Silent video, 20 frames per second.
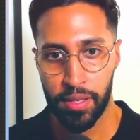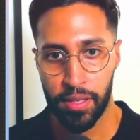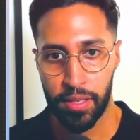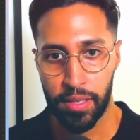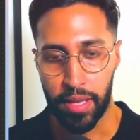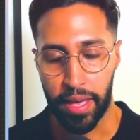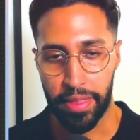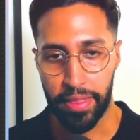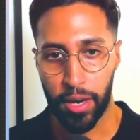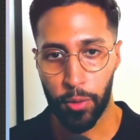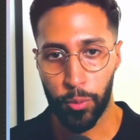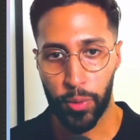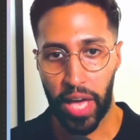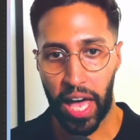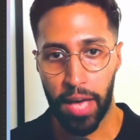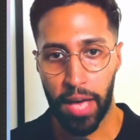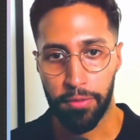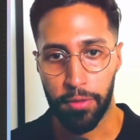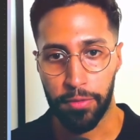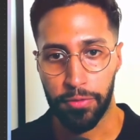And then we
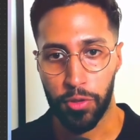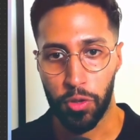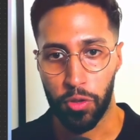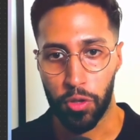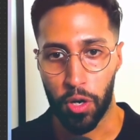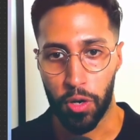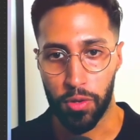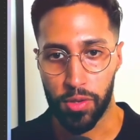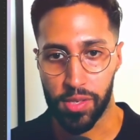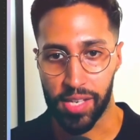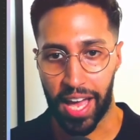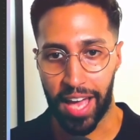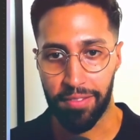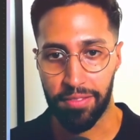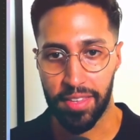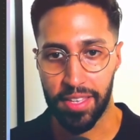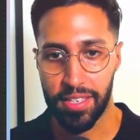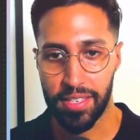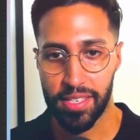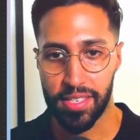have a few nodes. I have
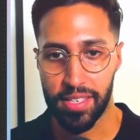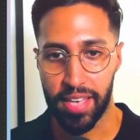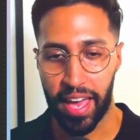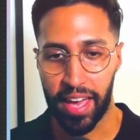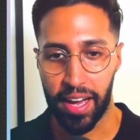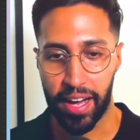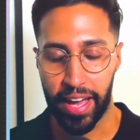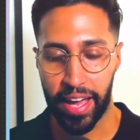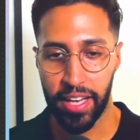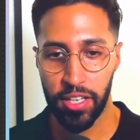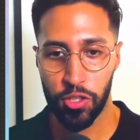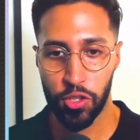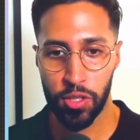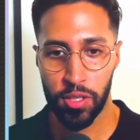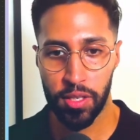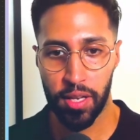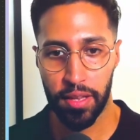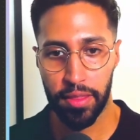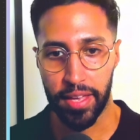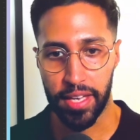this AI agent
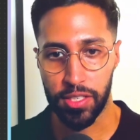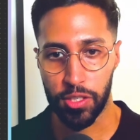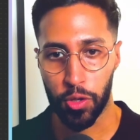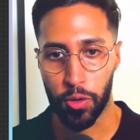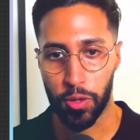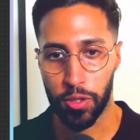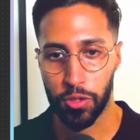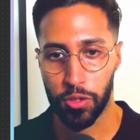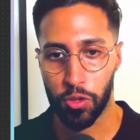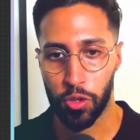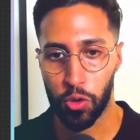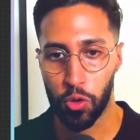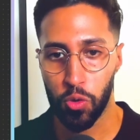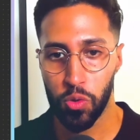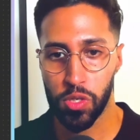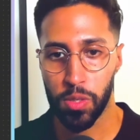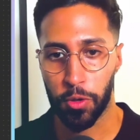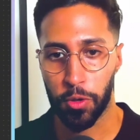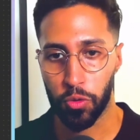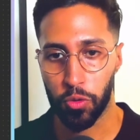that's going to use
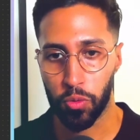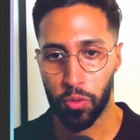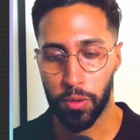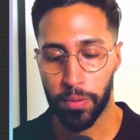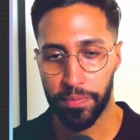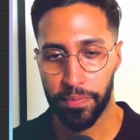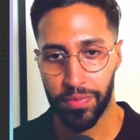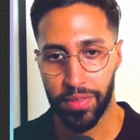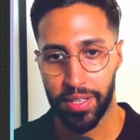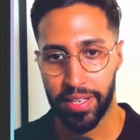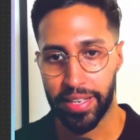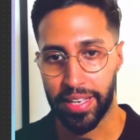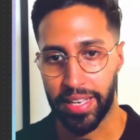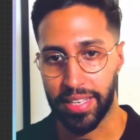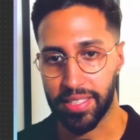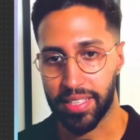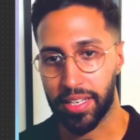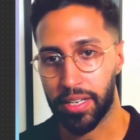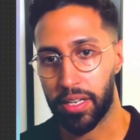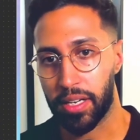a model. It's
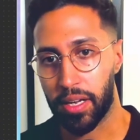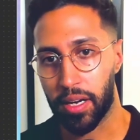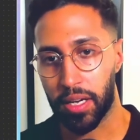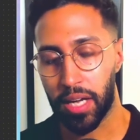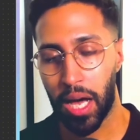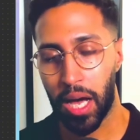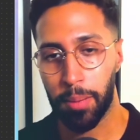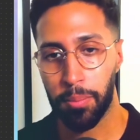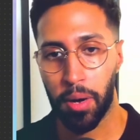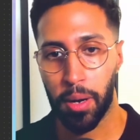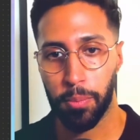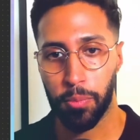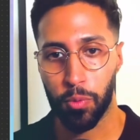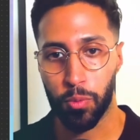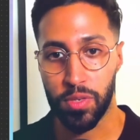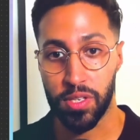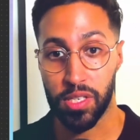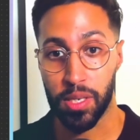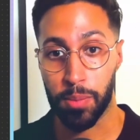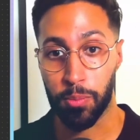going to come up
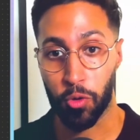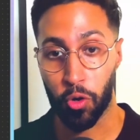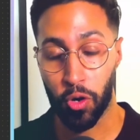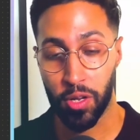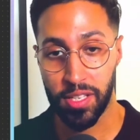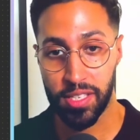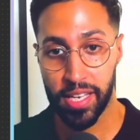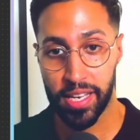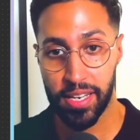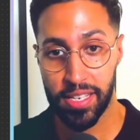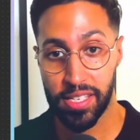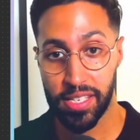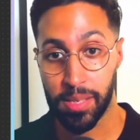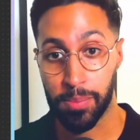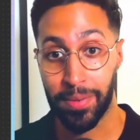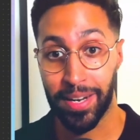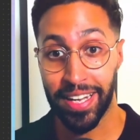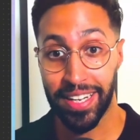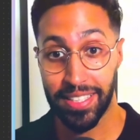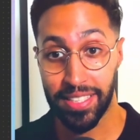with some content, some
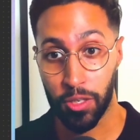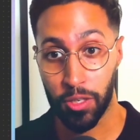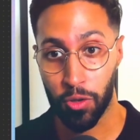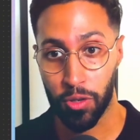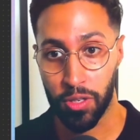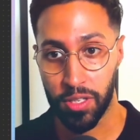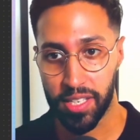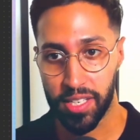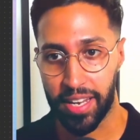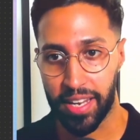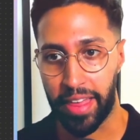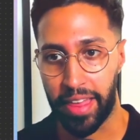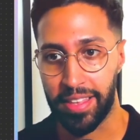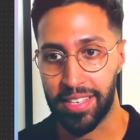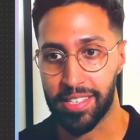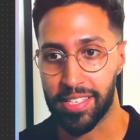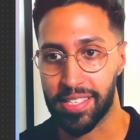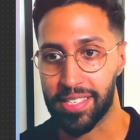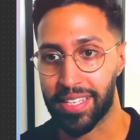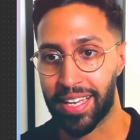LinkedIn content, and
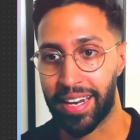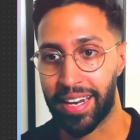this is going